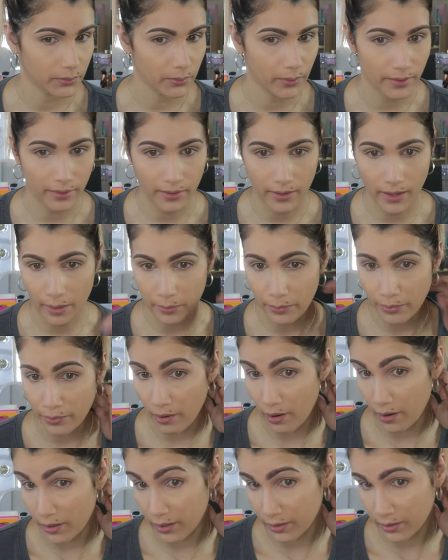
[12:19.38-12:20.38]
with that
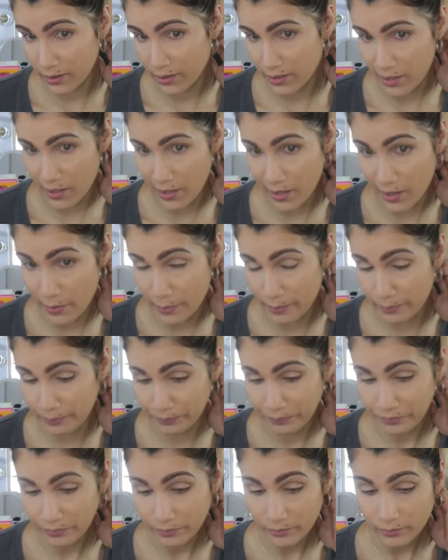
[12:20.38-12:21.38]
product. Um,
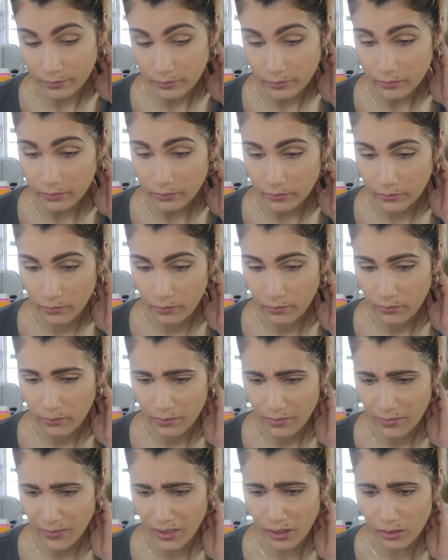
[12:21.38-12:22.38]

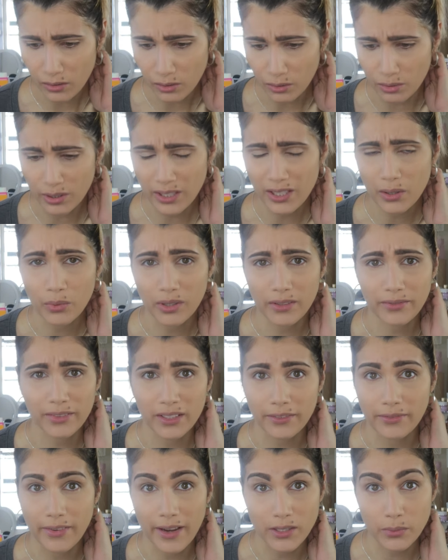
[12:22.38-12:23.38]
you do gotta work
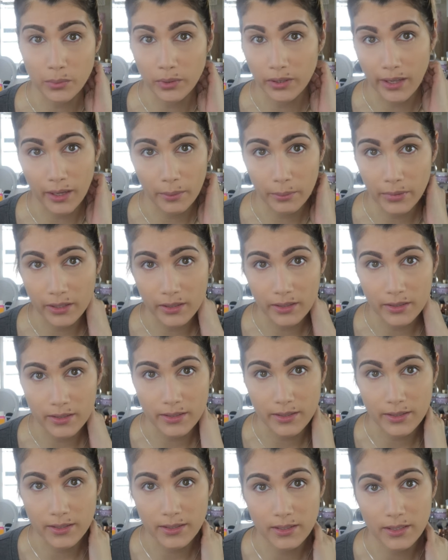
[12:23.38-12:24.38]
really fast with that
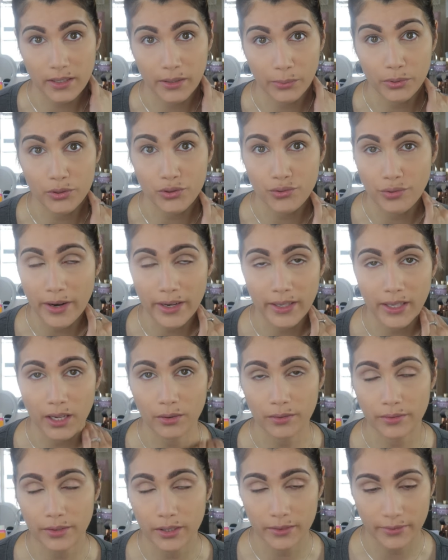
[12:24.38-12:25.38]
because it was drying
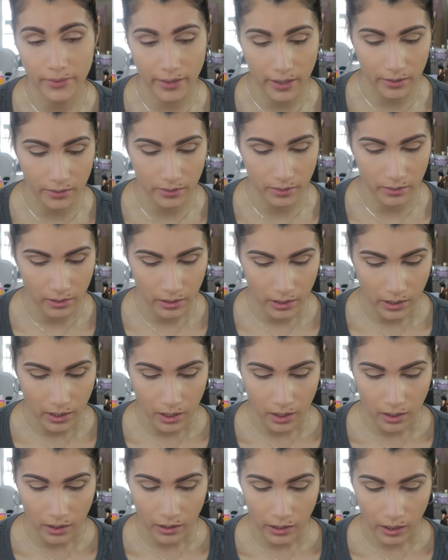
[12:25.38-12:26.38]
out really fast.
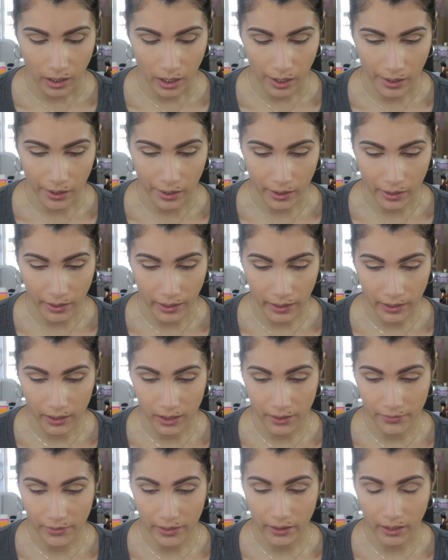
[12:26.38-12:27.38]
Uh, I
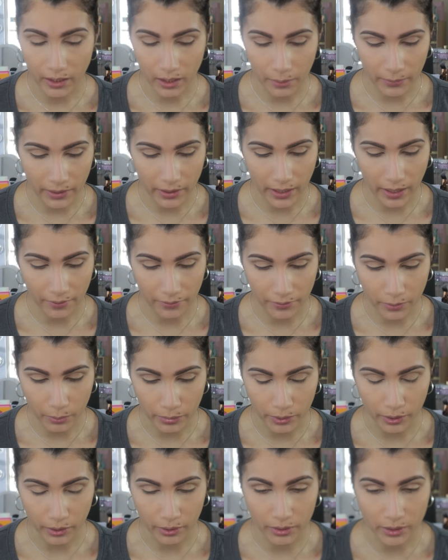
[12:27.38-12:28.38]
don't even think I'm gonna have to
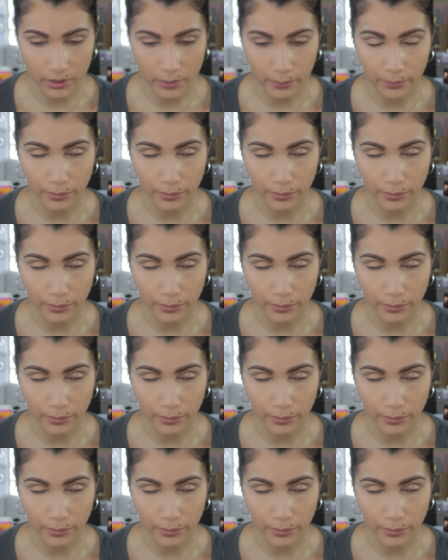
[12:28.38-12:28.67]
put